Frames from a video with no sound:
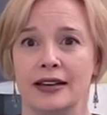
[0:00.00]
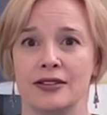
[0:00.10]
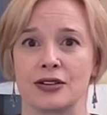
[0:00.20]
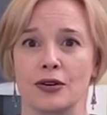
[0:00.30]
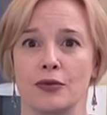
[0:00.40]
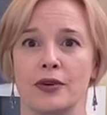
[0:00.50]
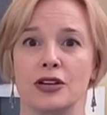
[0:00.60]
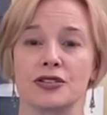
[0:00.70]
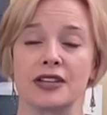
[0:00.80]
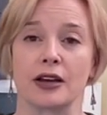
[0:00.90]
So when
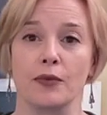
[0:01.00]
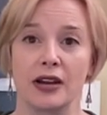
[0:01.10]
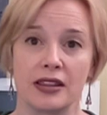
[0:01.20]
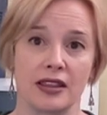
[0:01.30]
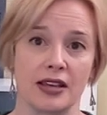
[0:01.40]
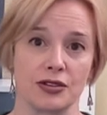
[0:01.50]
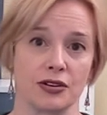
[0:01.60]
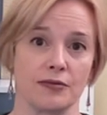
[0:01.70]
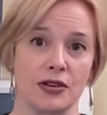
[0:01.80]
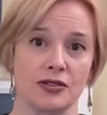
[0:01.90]
you're sick, one of the things
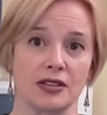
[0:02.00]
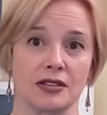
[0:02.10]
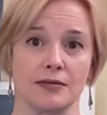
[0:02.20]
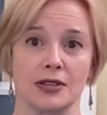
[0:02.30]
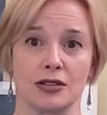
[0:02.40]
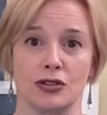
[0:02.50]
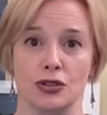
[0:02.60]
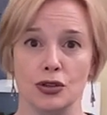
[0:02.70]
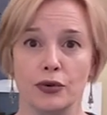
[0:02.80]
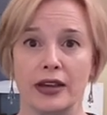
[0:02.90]
your immune system is
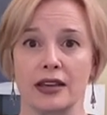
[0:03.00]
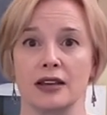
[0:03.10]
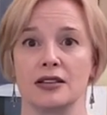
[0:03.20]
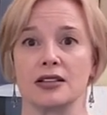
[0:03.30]
doing